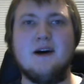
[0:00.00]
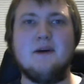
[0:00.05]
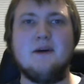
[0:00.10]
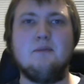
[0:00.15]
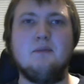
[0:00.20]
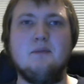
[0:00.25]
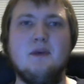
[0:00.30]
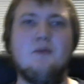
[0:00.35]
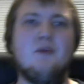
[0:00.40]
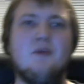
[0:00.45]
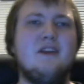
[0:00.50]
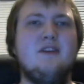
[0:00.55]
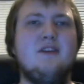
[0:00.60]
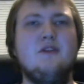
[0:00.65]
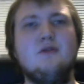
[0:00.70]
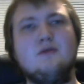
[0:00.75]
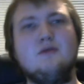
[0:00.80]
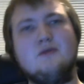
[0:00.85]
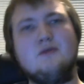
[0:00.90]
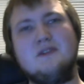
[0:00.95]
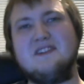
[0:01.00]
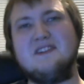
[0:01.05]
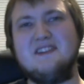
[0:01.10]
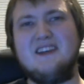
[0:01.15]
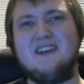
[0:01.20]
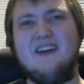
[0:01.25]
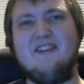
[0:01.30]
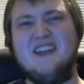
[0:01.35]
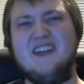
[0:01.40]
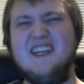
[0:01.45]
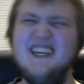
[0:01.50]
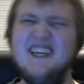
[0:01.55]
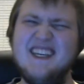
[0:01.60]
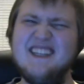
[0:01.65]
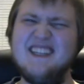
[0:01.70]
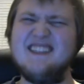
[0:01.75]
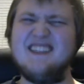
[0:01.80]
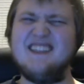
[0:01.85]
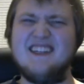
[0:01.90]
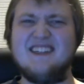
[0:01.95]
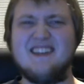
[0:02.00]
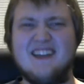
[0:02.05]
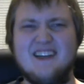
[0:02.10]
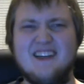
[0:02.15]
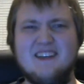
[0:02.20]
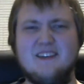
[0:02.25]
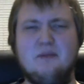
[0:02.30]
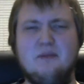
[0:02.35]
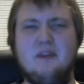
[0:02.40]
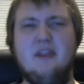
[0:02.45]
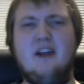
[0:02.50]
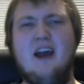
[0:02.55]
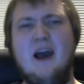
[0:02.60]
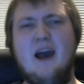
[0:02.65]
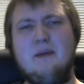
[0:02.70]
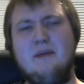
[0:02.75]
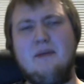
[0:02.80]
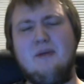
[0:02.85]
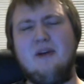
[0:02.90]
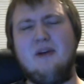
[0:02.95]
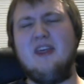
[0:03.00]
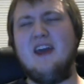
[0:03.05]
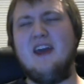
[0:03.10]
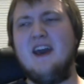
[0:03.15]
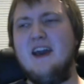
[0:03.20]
Me wanting to use Windows 7 isn't exactly something they're happy with.